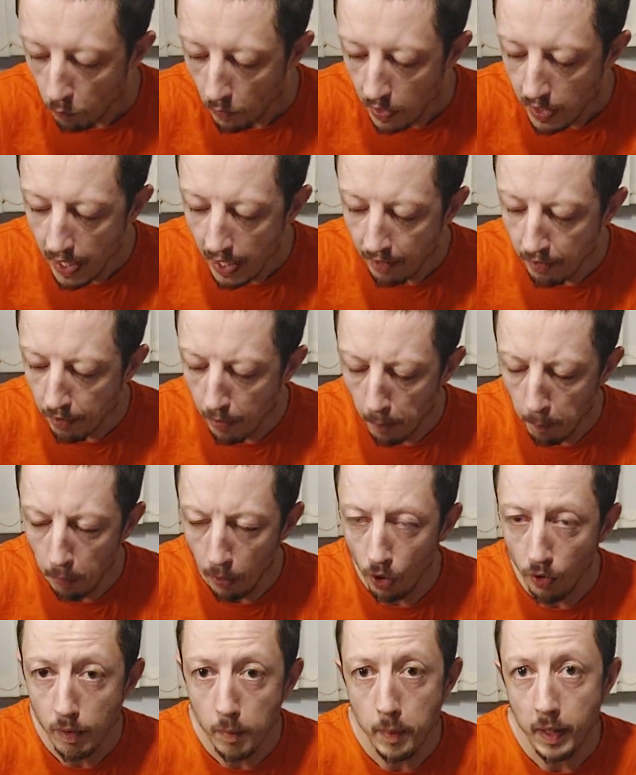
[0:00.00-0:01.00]
you actually
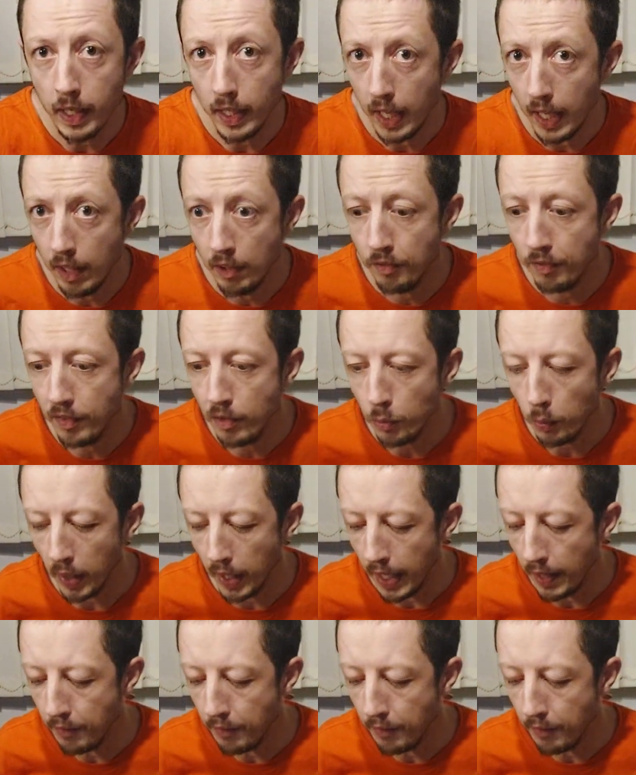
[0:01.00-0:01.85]
plug them in individually.